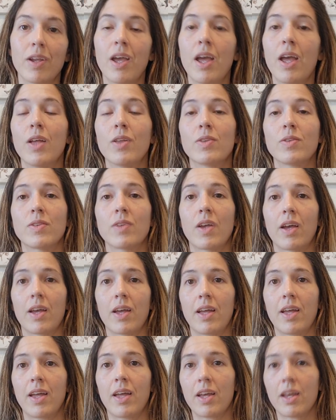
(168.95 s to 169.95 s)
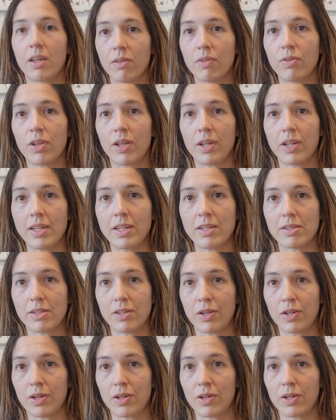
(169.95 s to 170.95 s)
It's a heck of a lot
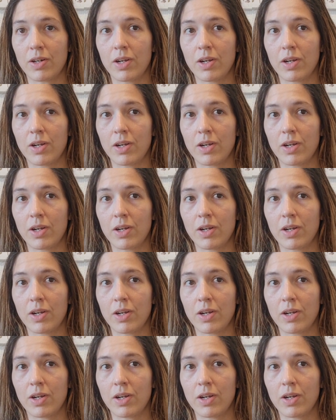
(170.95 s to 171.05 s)
easier,